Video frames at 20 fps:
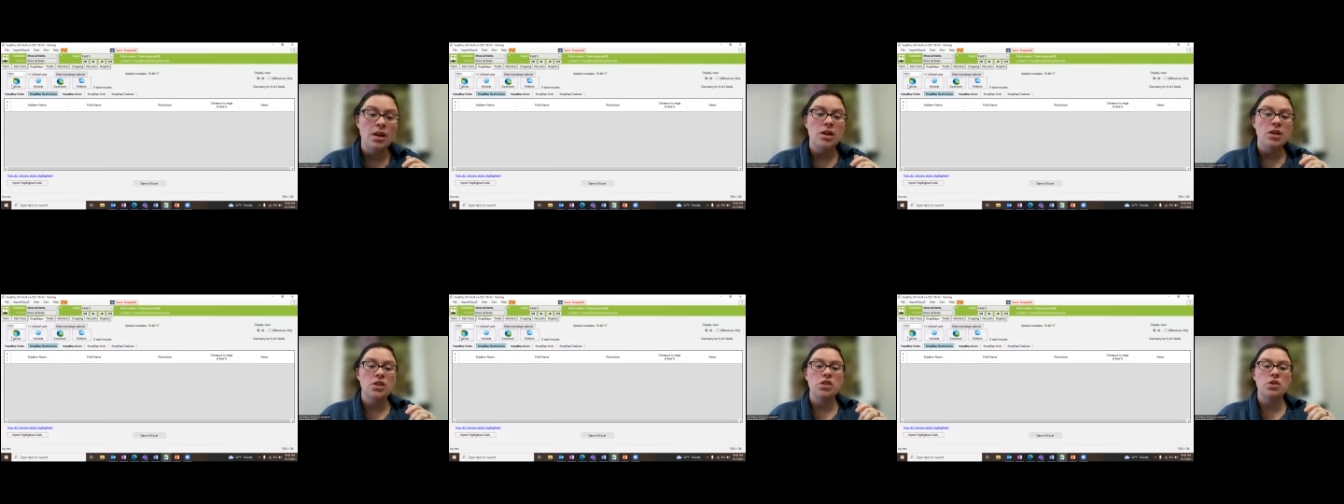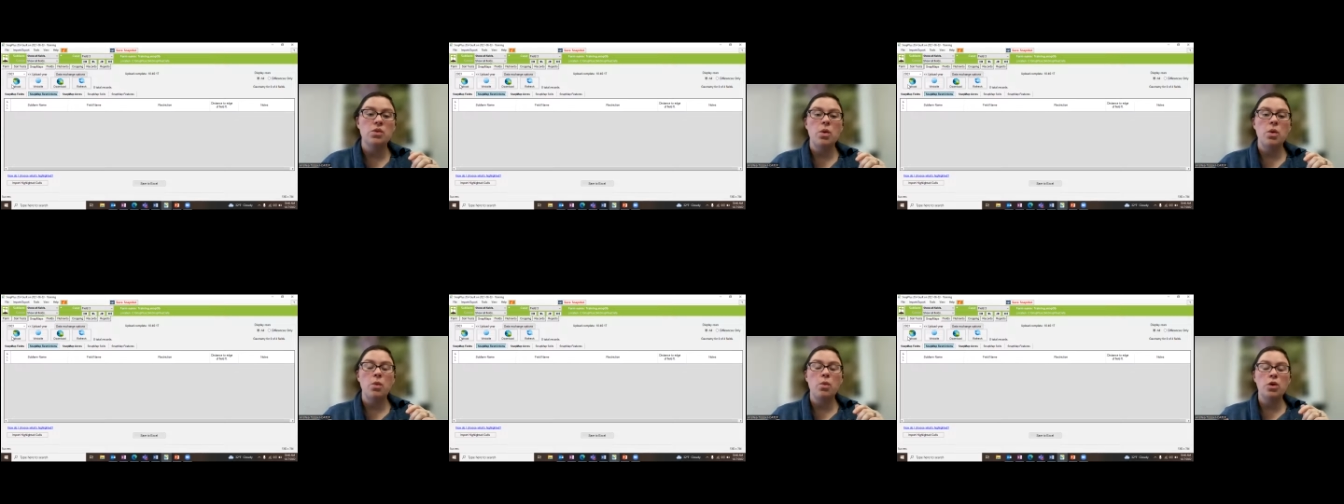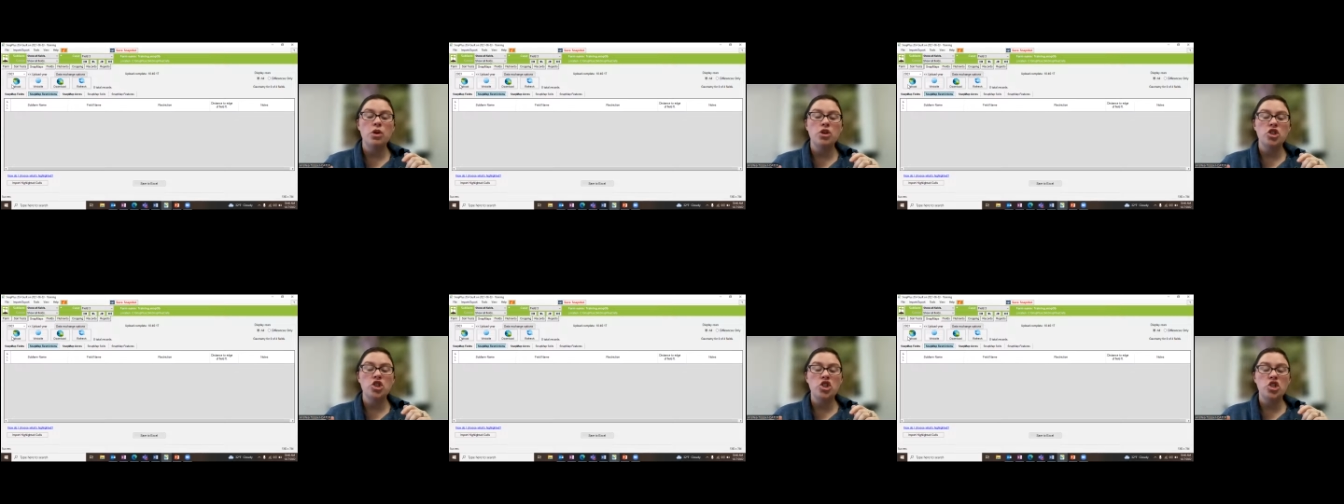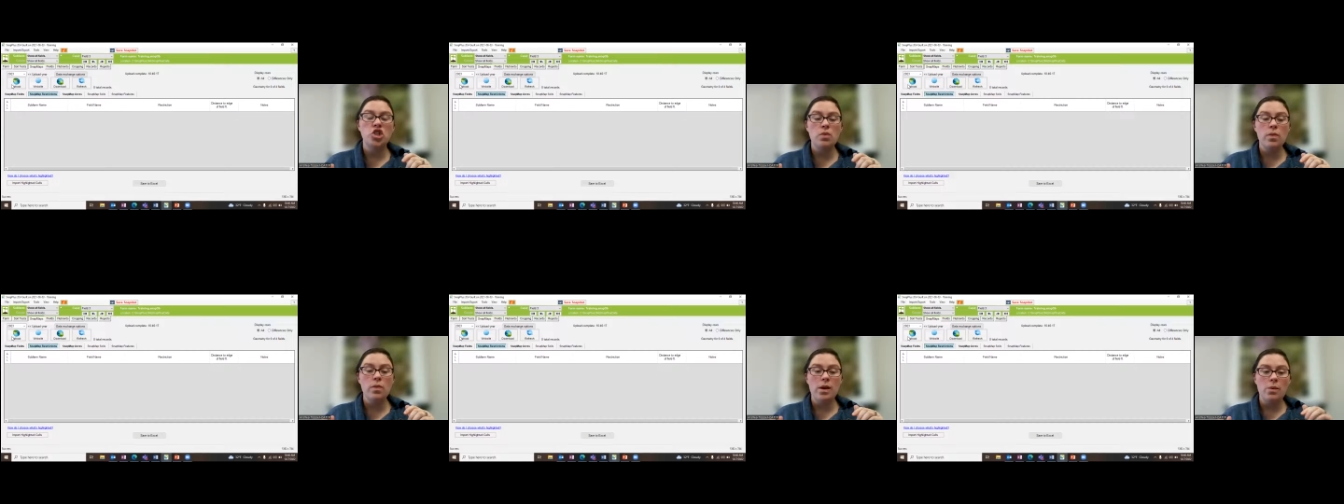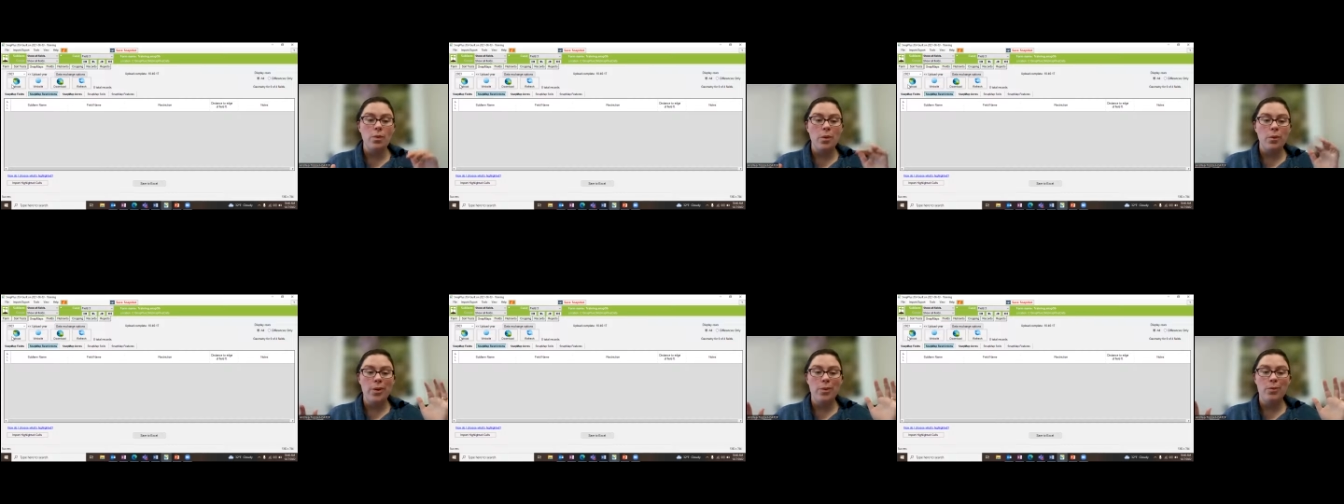So what we're
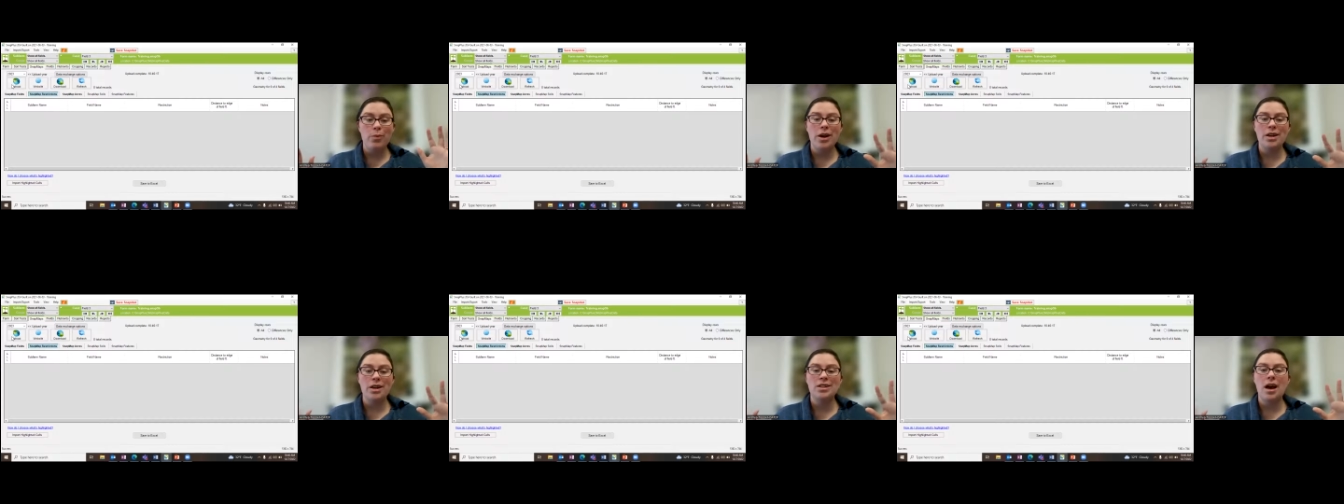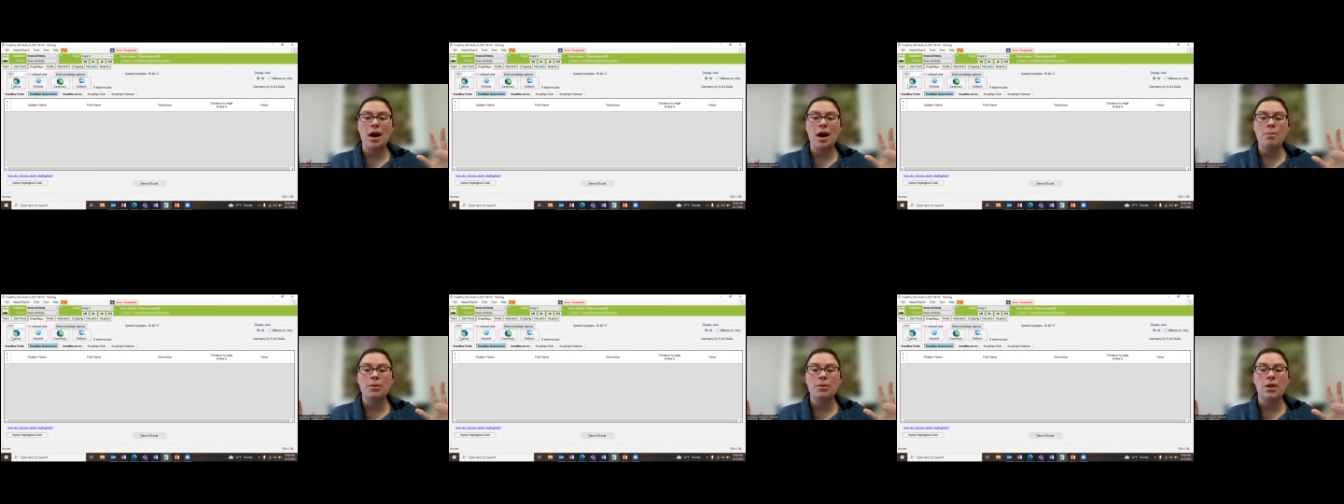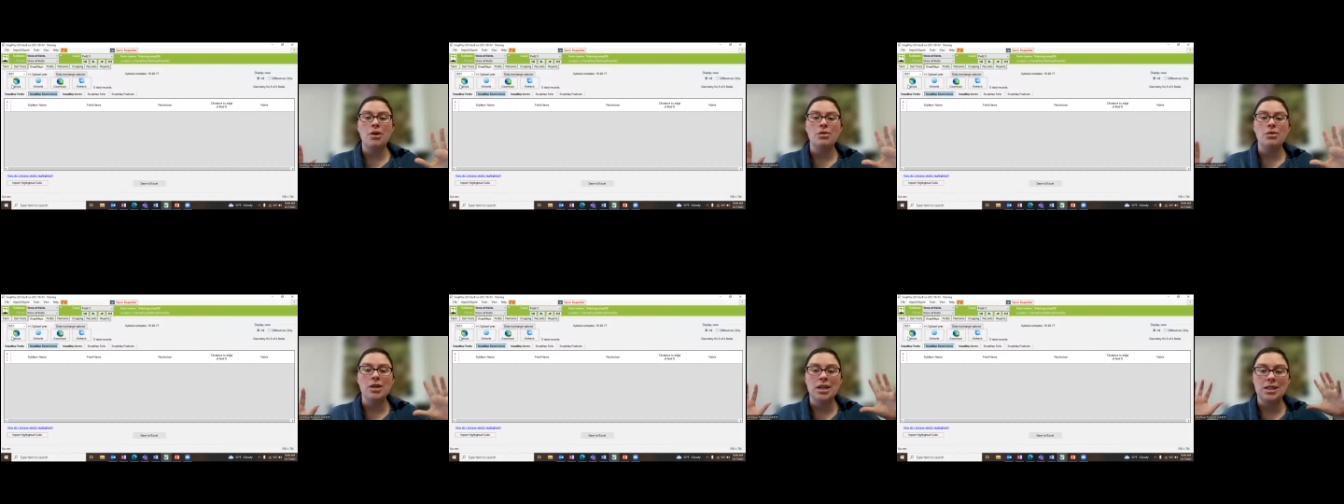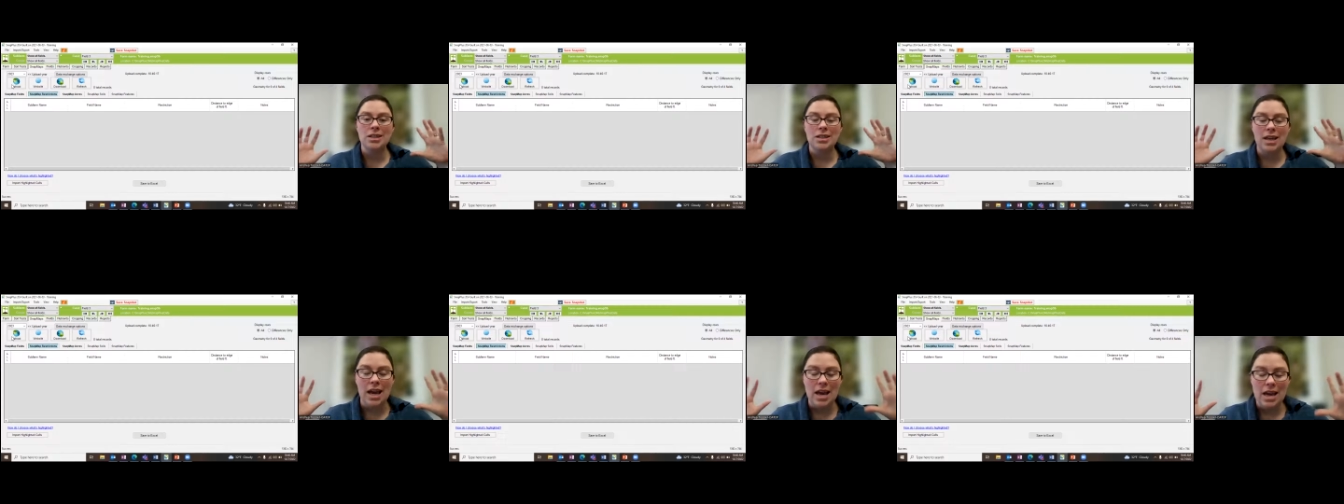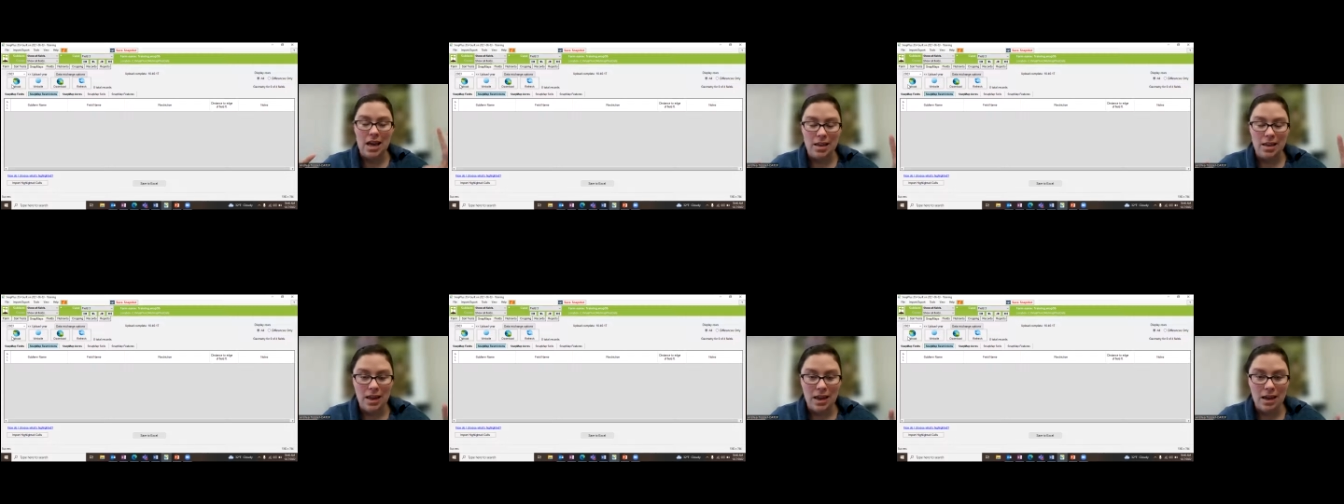doing when we press upload is
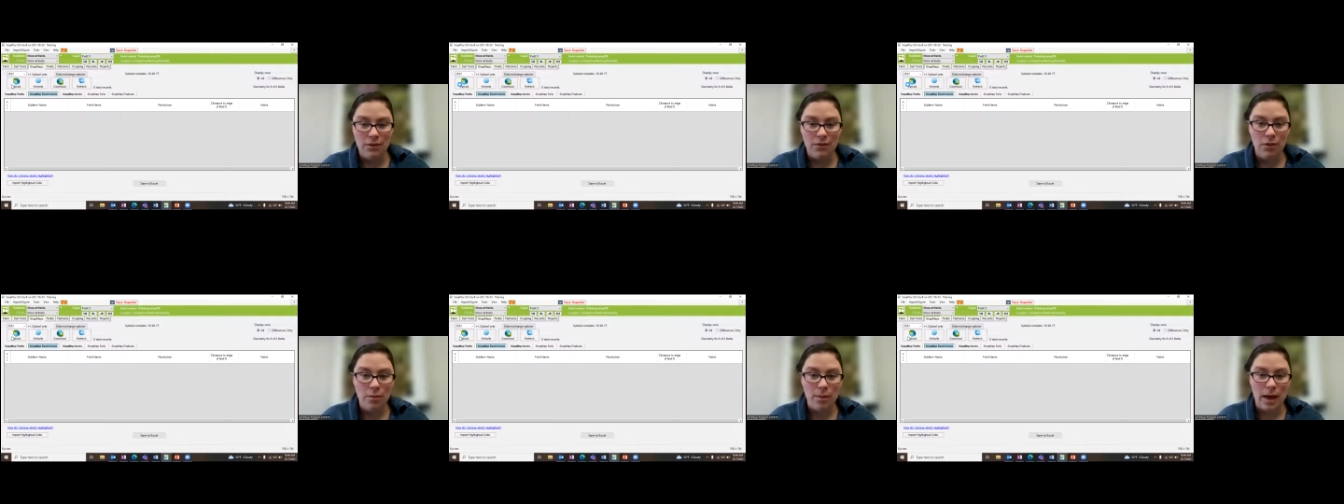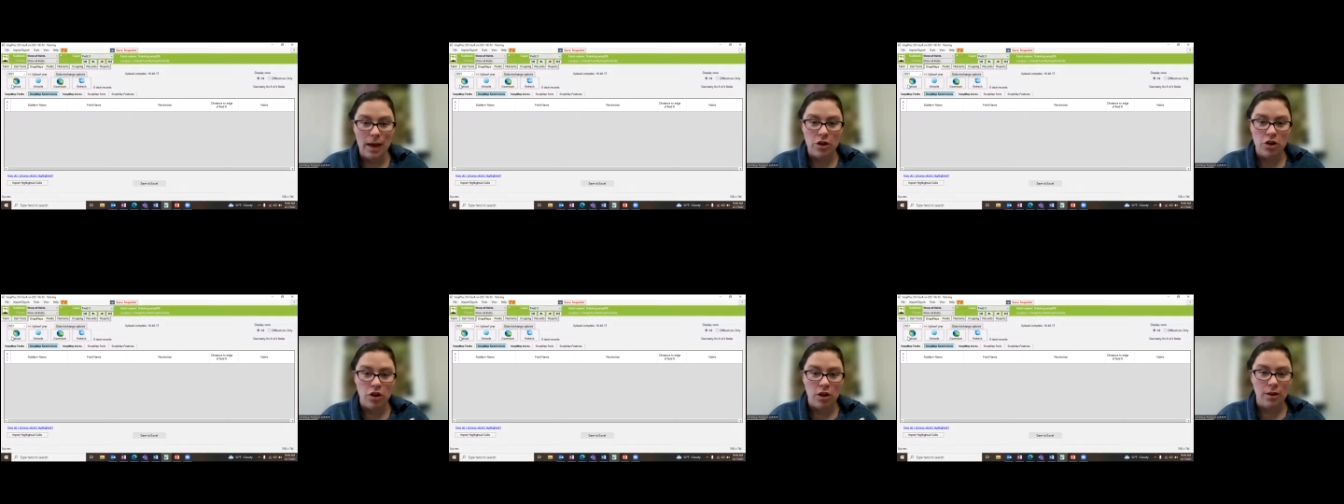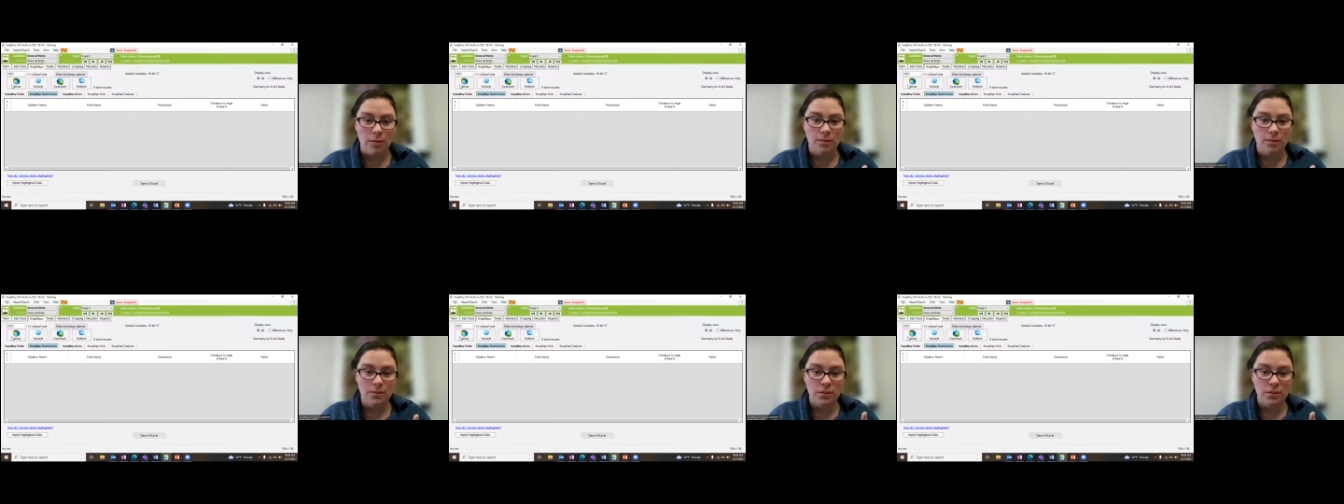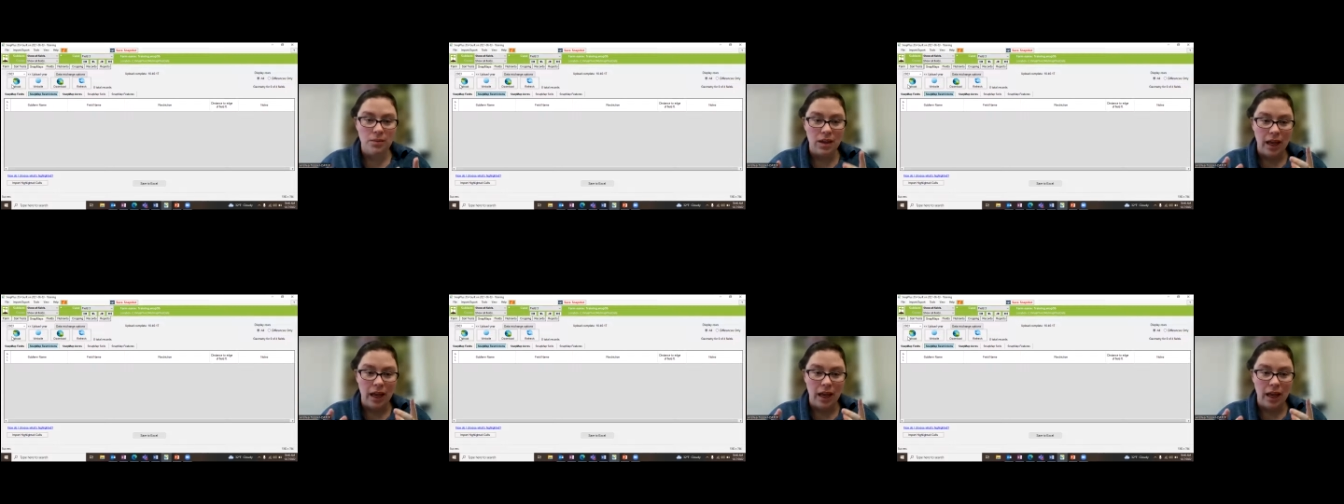taking the information